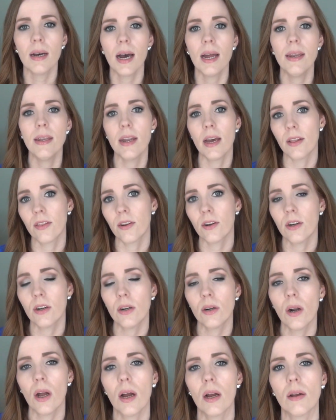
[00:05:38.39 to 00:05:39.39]

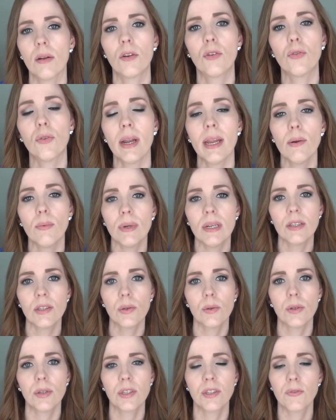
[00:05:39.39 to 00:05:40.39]
Another great
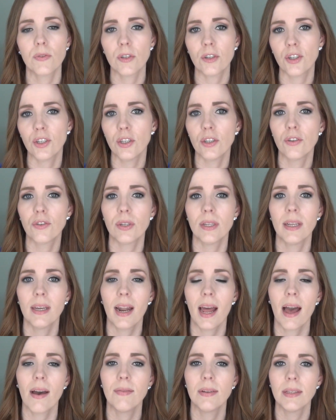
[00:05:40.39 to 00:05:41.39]
resource for children
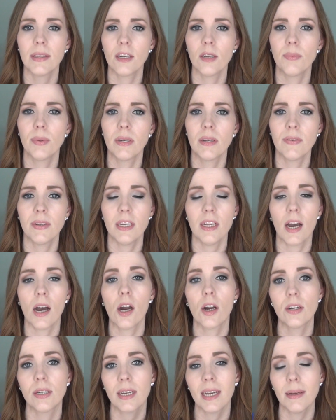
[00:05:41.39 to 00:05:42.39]
that have a little bit of a
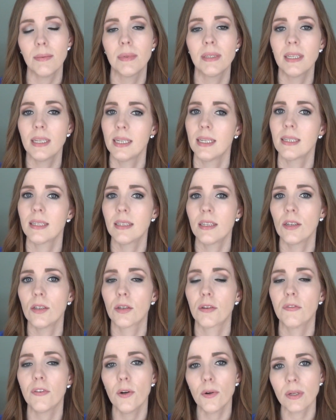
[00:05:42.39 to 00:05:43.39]
hard time sitting still
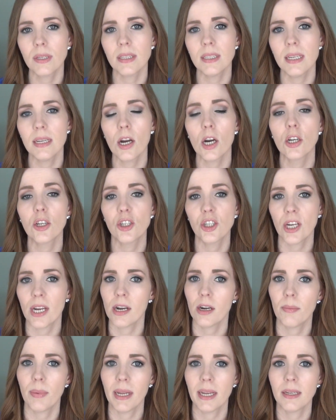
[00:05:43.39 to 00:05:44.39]
or focusing are
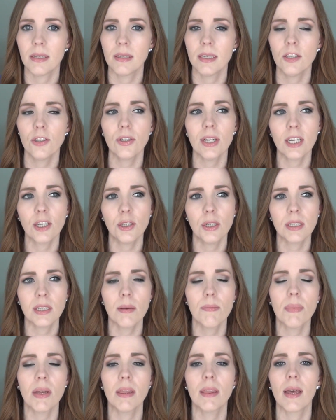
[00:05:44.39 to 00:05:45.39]
chair bands. These are actually
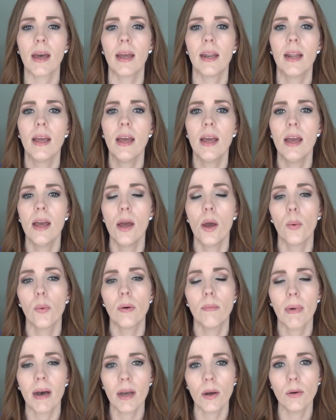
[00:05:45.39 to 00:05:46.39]
something that
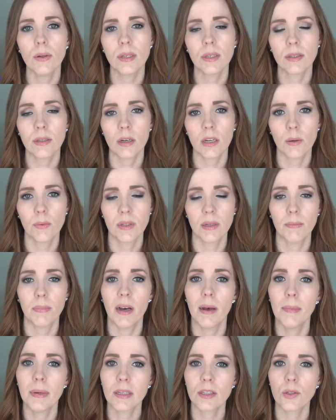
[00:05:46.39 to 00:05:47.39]
when my oldest daughter was in
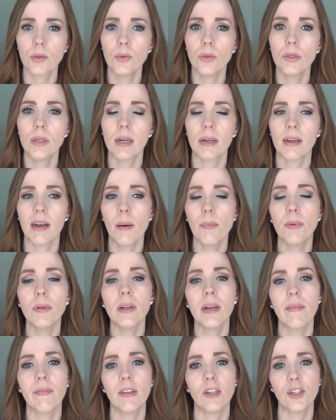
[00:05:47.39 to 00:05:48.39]
public school, a
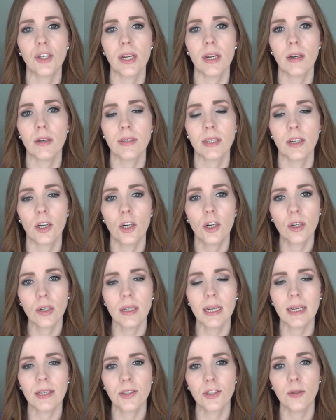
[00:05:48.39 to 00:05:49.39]
couple of the chairs in her
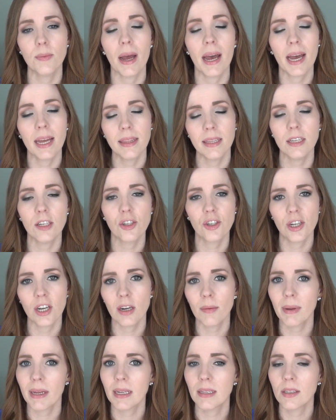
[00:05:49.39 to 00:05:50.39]
classroom had these
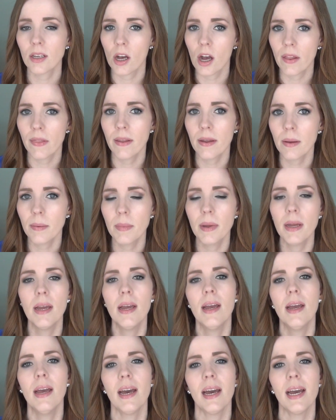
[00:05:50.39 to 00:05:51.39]
chair bands on them
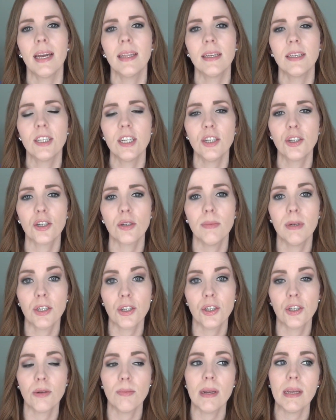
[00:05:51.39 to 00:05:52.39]
and the teacher
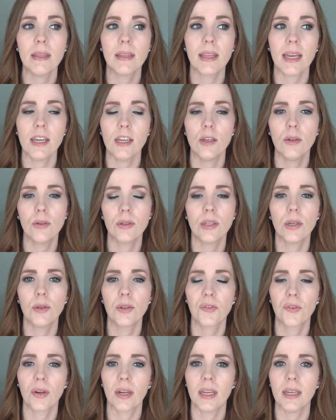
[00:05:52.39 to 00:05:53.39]
mentioned to me that they use
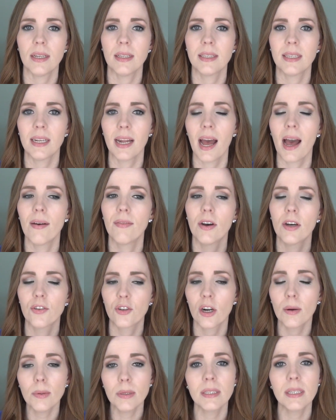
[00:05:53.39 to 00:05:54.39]
those for kids that have
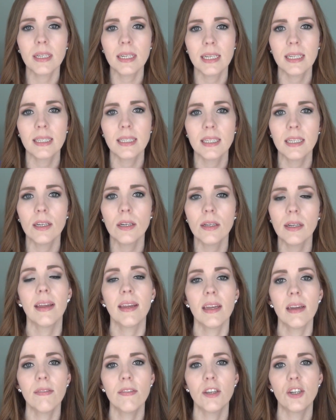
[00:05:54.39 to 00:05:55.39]
trouble sitting still.
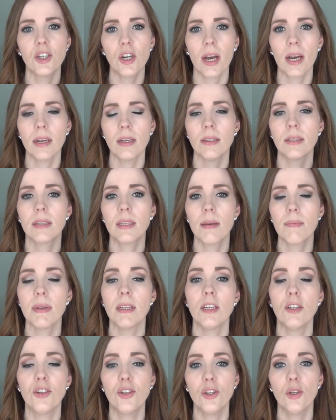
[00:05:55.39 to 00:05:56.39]
They give the child
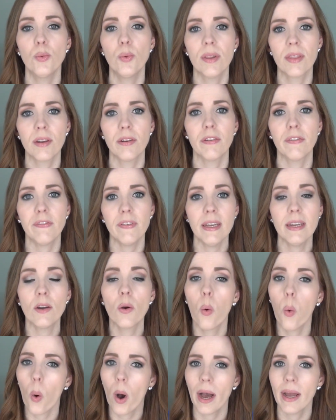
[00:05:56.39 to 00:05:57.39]
something to do with their feet
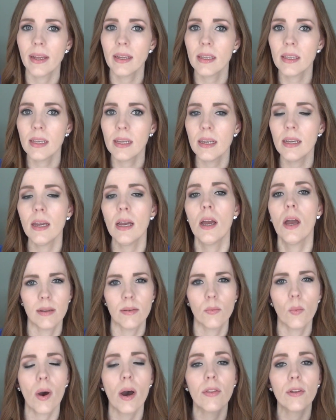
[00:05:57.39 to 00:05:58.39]
quietly
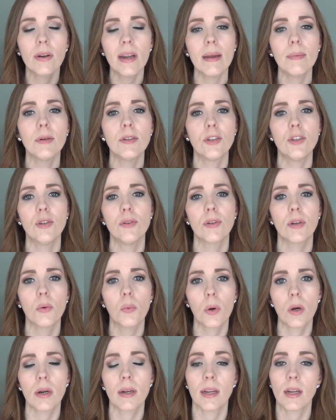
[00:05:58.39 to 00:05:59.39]
while they're able to do their
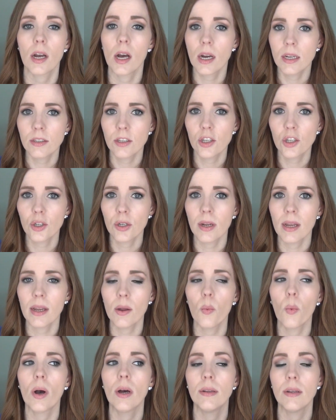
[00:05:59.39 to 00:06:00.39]
work and
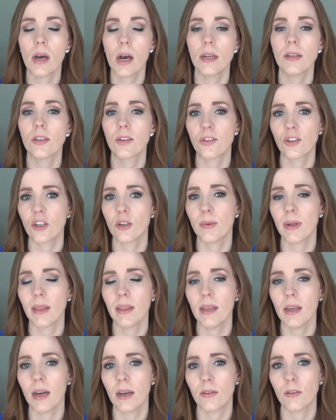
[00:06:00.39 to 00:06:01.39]
concentrate while not
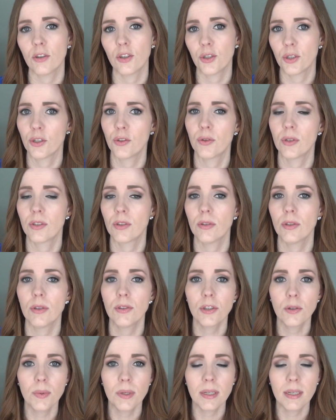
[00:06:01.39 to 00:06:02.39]
disturbing the other children. So
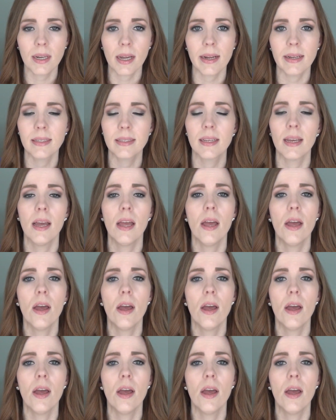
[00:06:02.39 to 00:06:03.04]
those are really nice